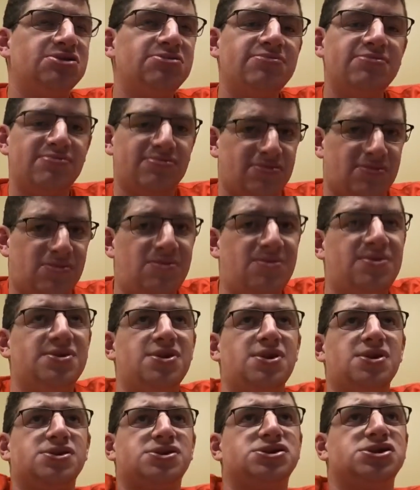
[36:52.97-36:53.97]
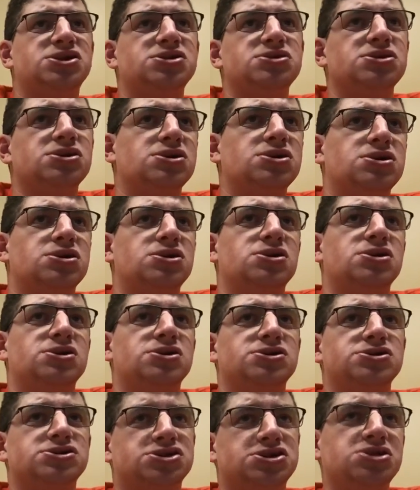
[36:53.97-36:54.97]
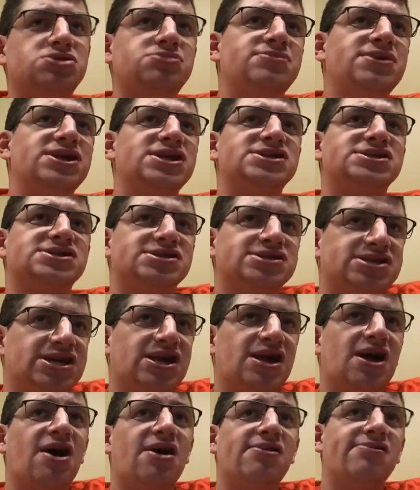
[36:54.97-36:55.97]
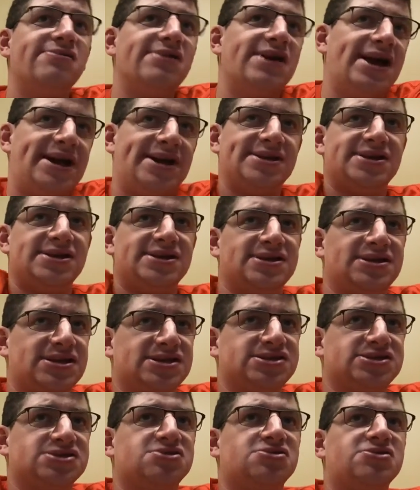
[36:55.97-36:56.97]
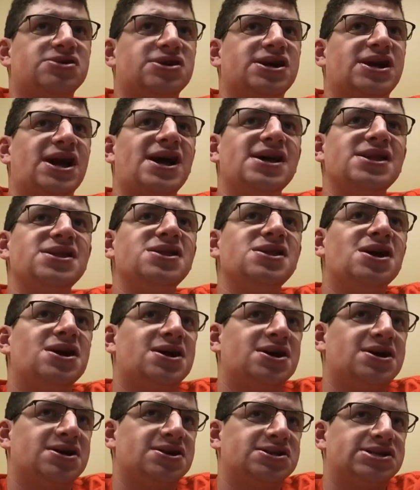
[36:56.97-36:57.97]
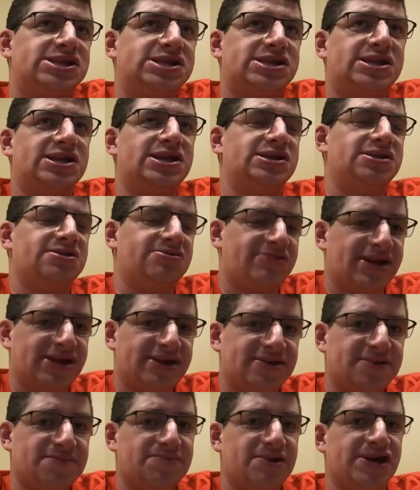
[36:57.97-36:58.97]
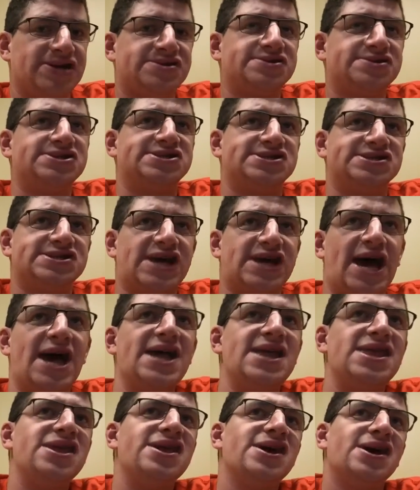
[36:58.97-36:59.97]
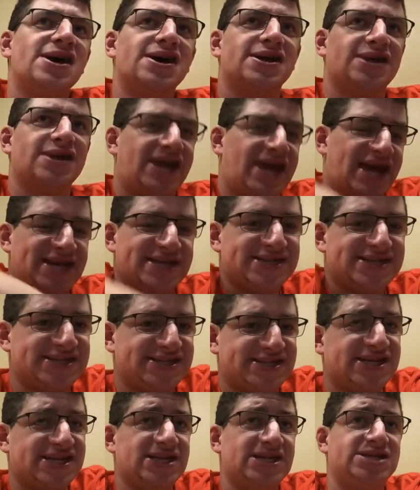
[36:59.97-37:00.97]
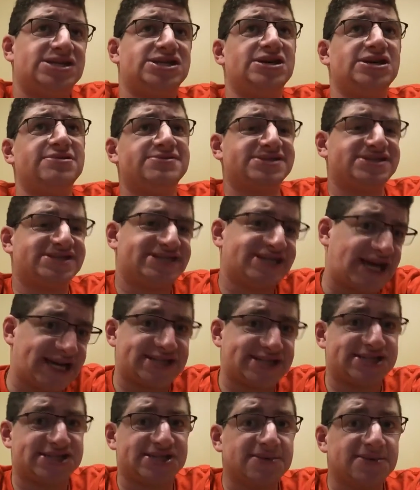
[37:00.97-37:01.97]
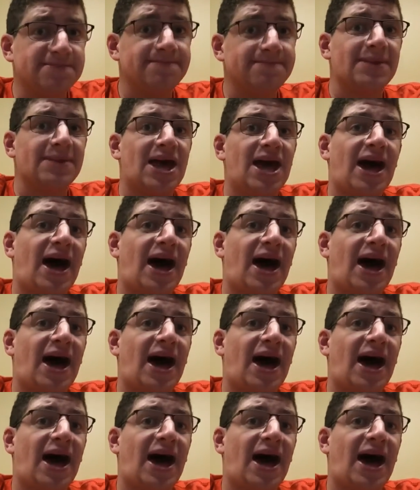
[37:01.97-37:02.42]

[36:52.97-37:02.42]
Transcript: minutes to go, and the score again. The New England Patriots 10, Kansas City Chiefs 6. I believe I predicted